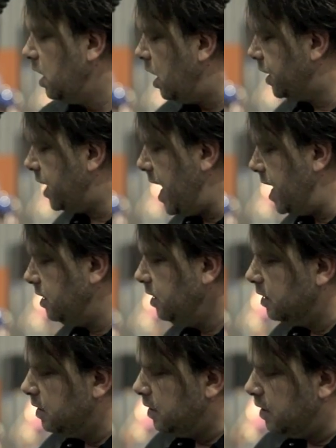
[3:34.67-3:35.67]
Again,
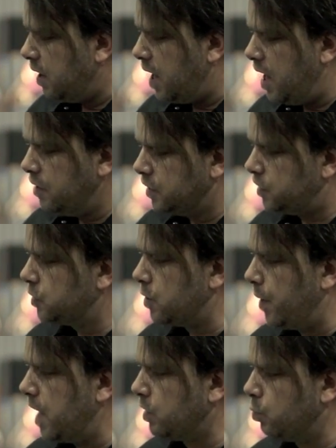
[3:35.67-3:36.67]
this is the
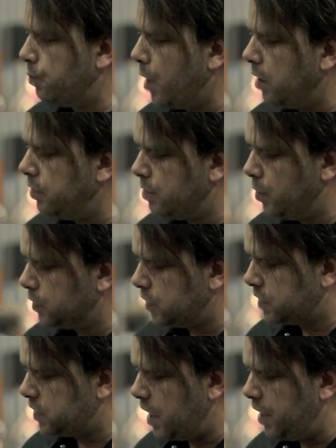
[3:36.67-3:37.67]
bike that we're probably the most
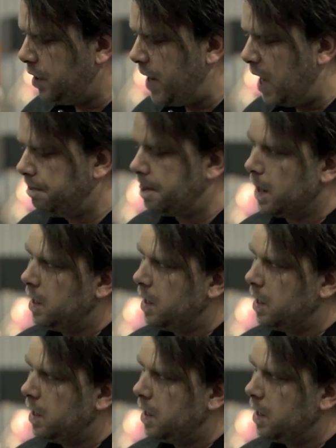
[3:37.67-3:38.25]
excited about,